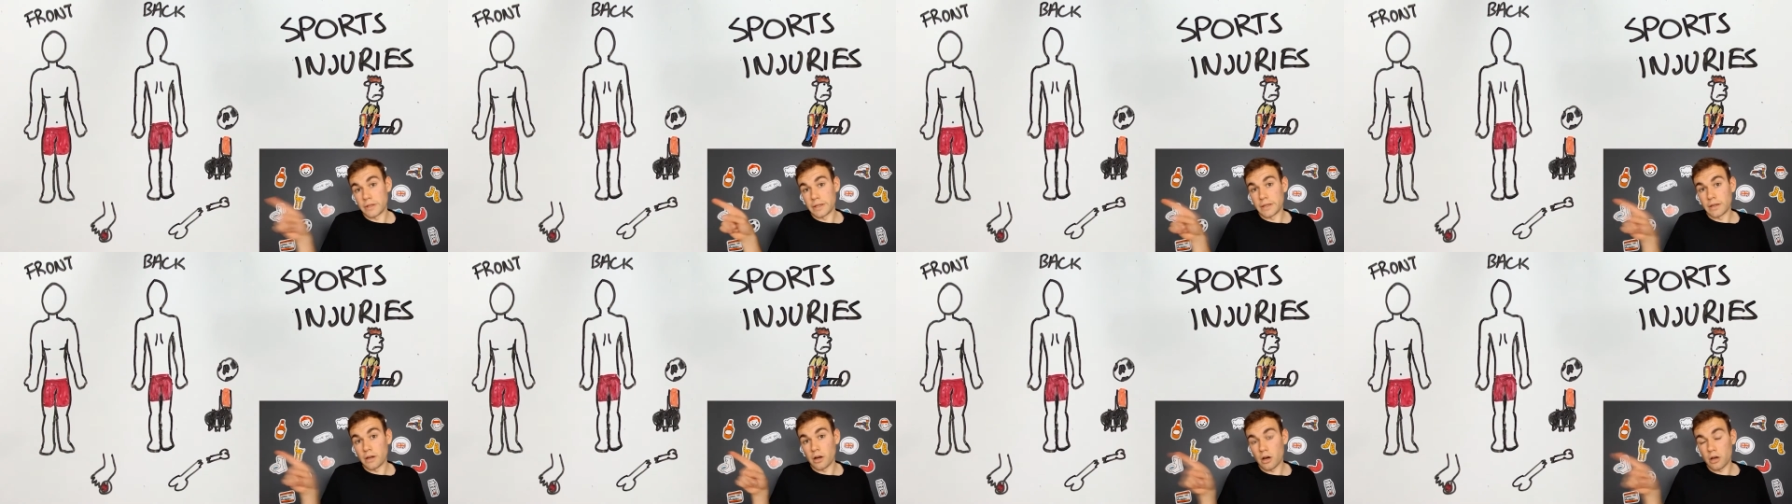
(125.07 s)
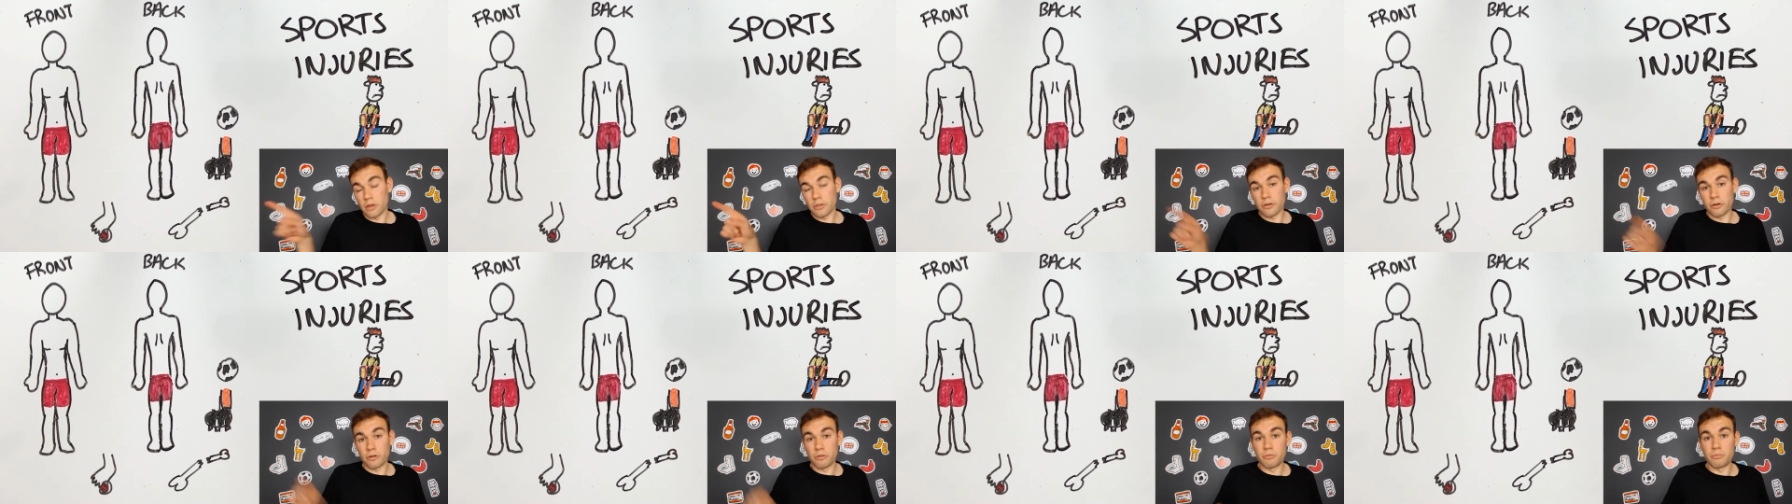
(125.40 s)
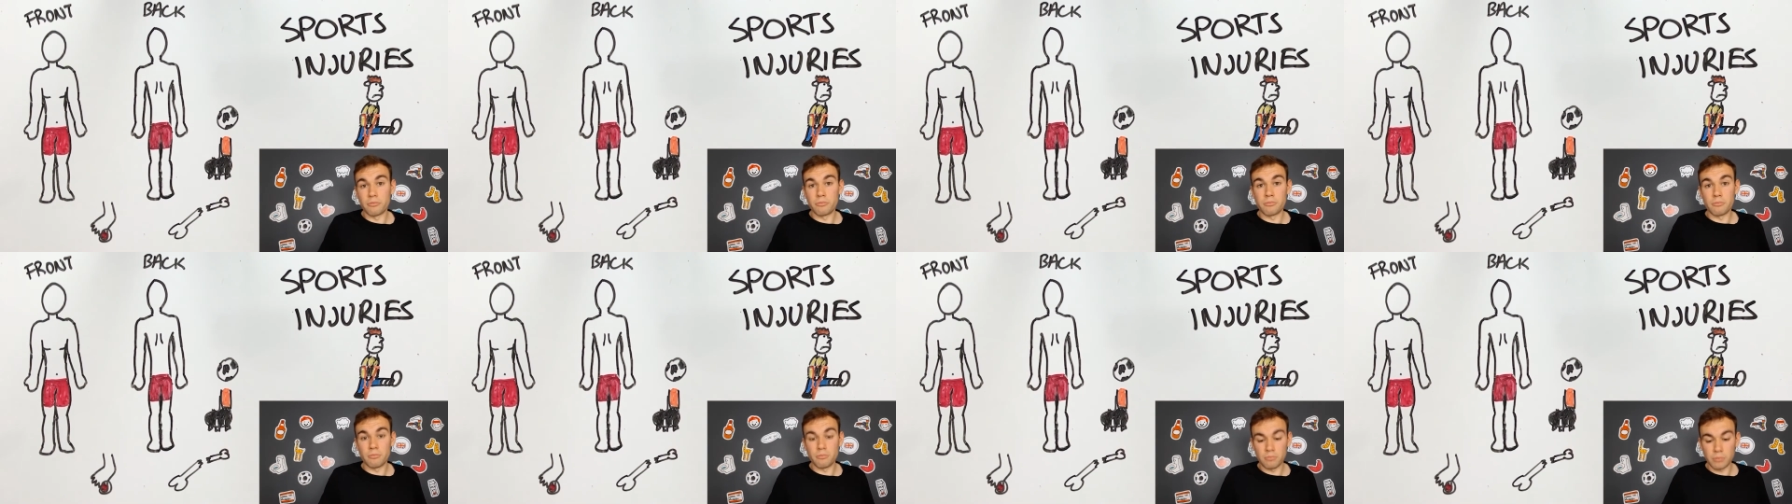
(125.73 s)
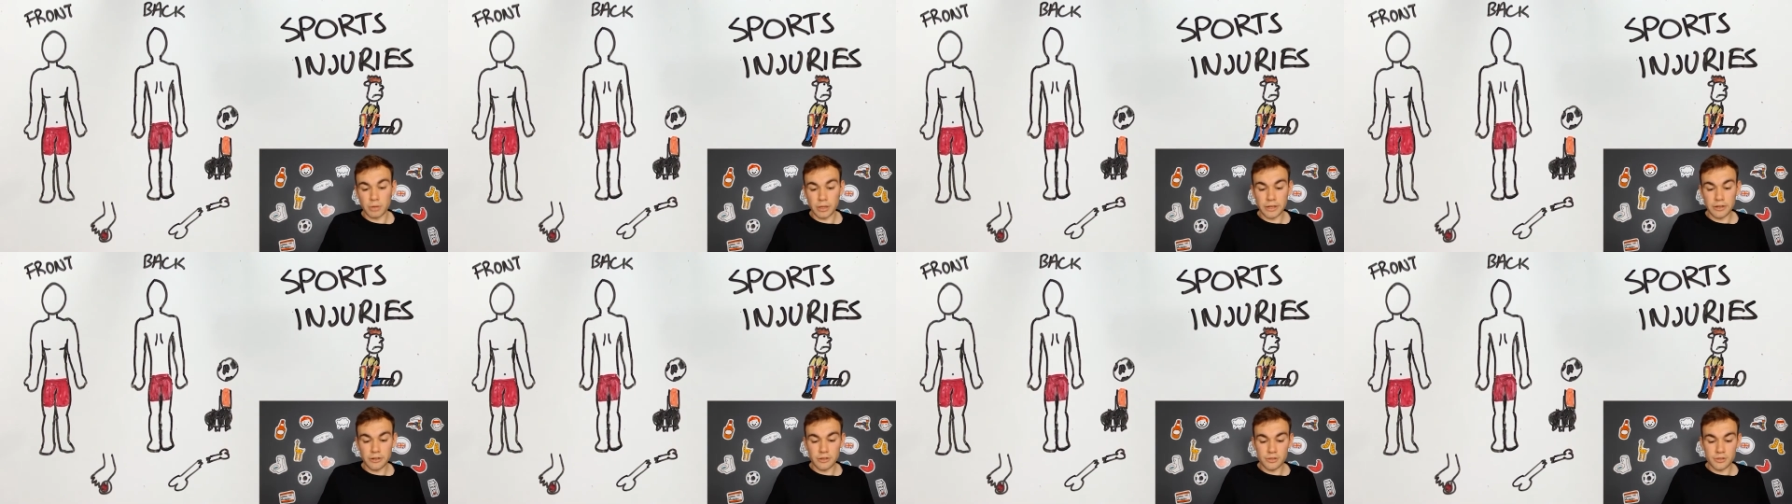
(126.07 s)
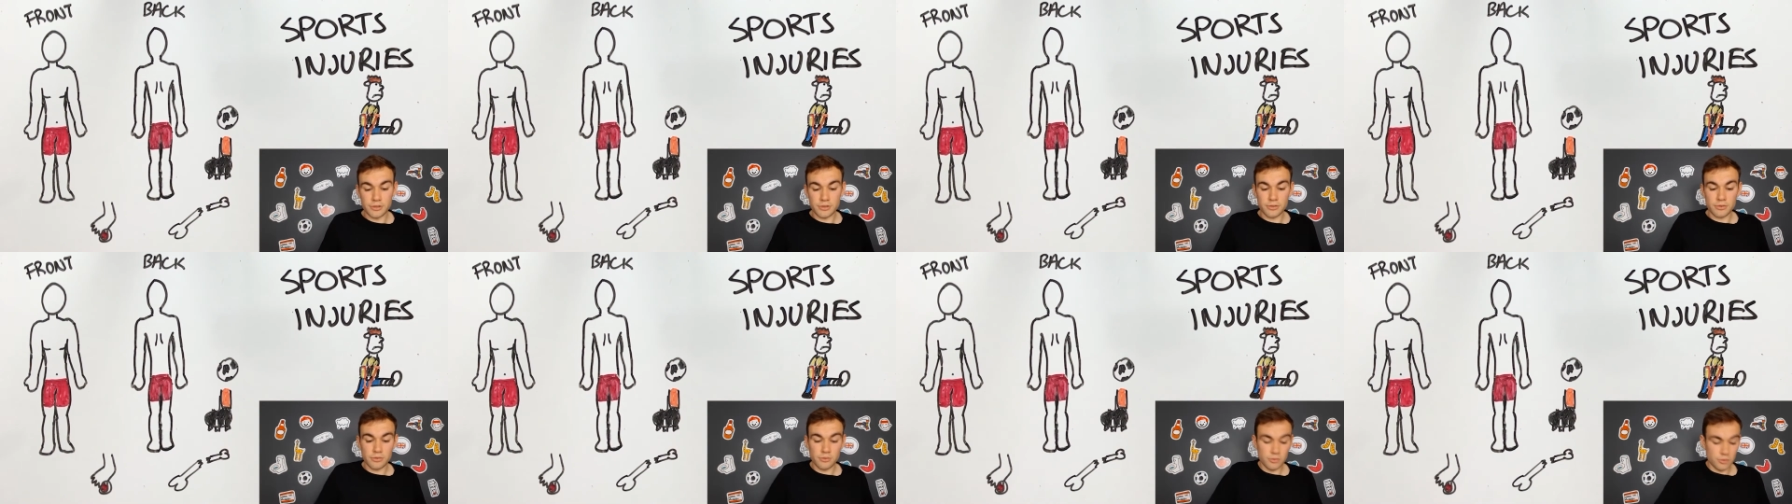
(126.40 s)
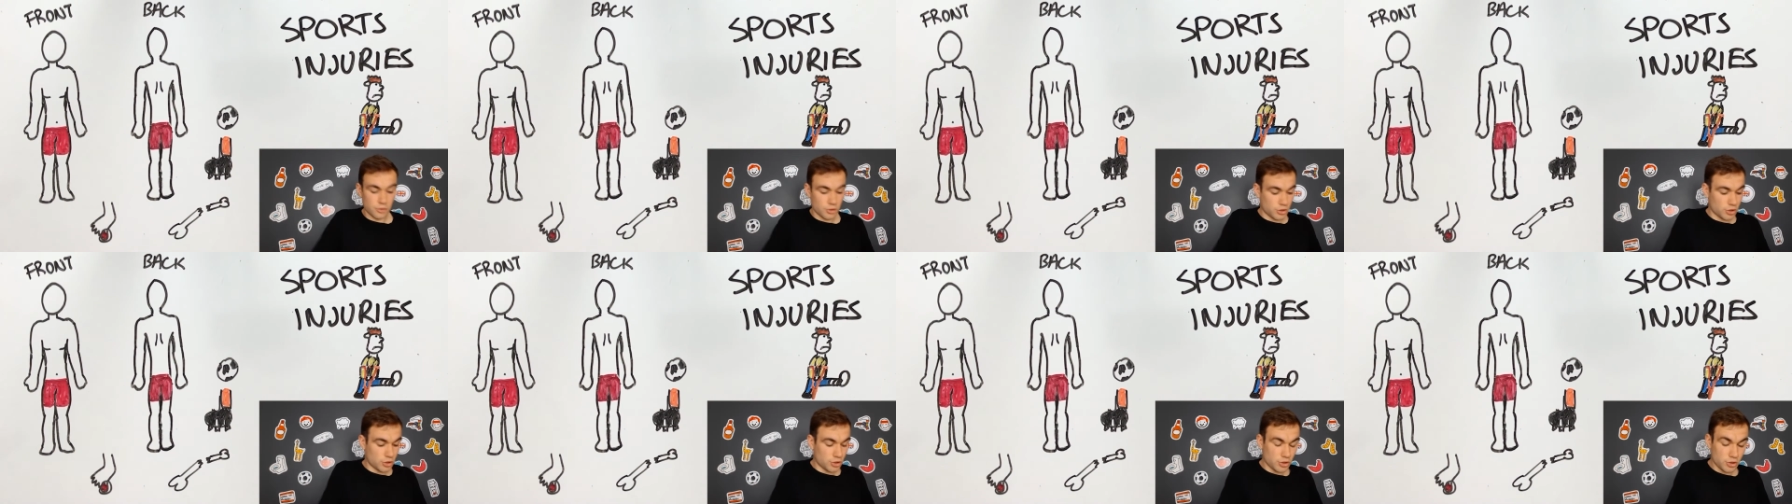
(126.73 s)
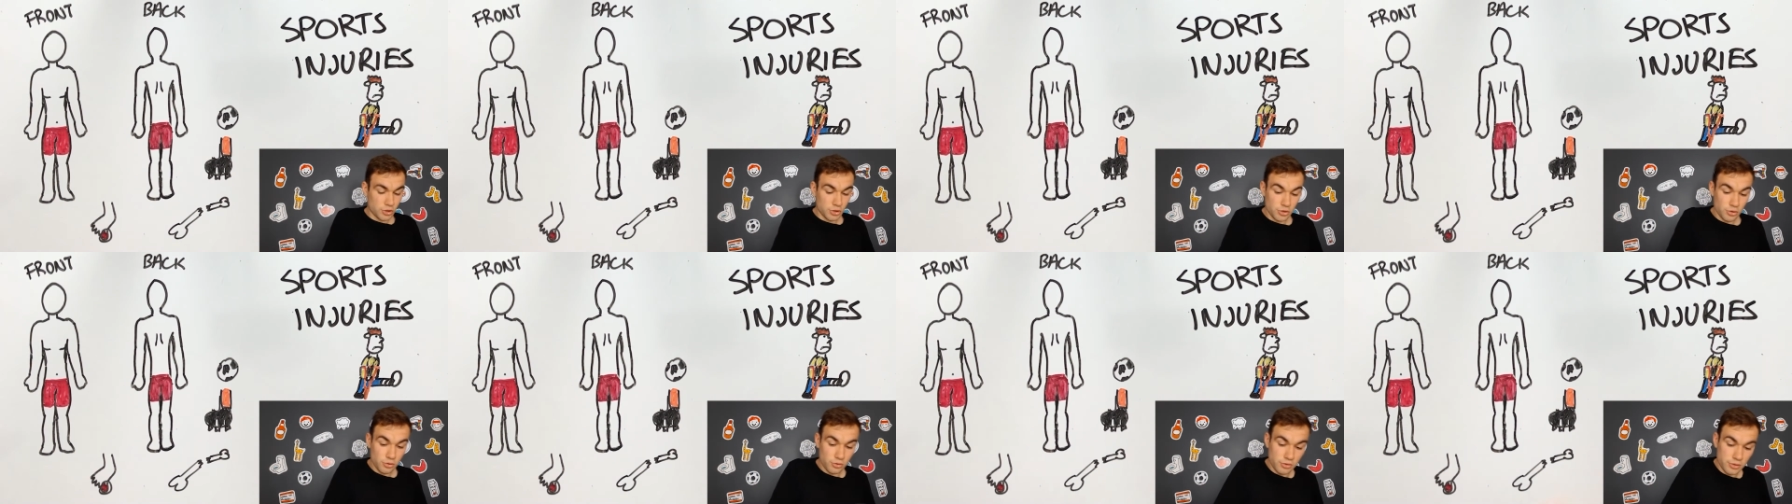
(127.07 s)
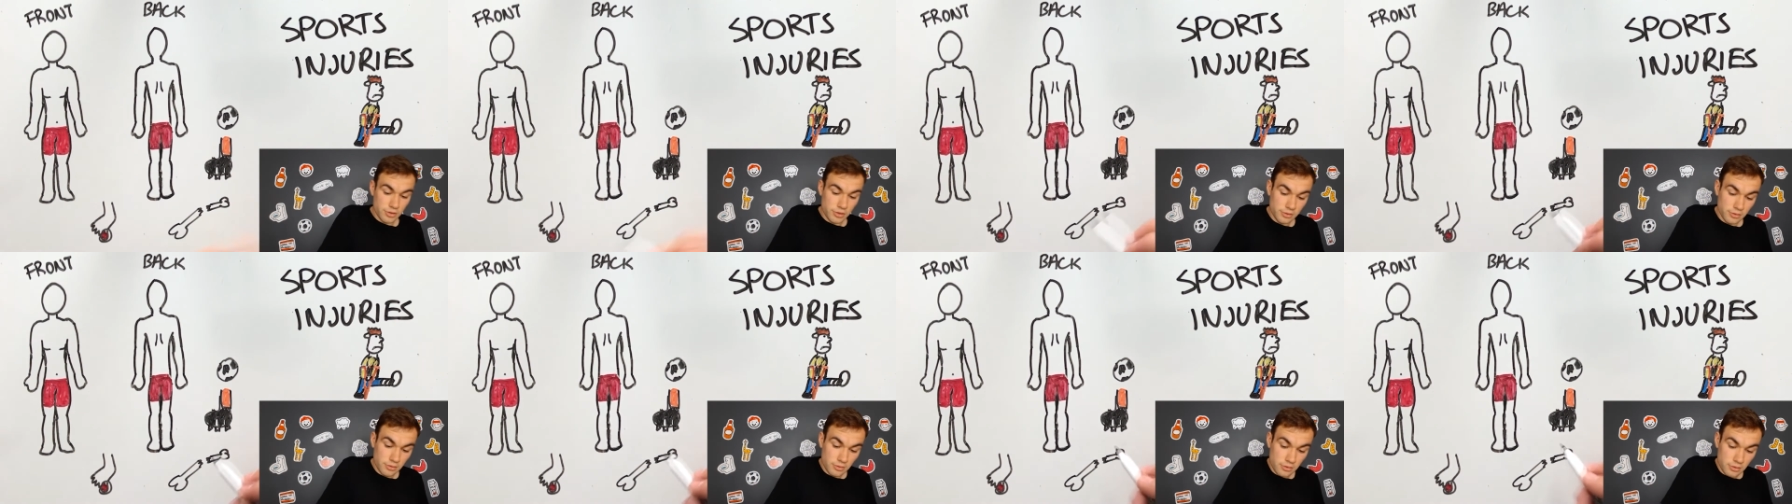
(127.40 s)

the other players stood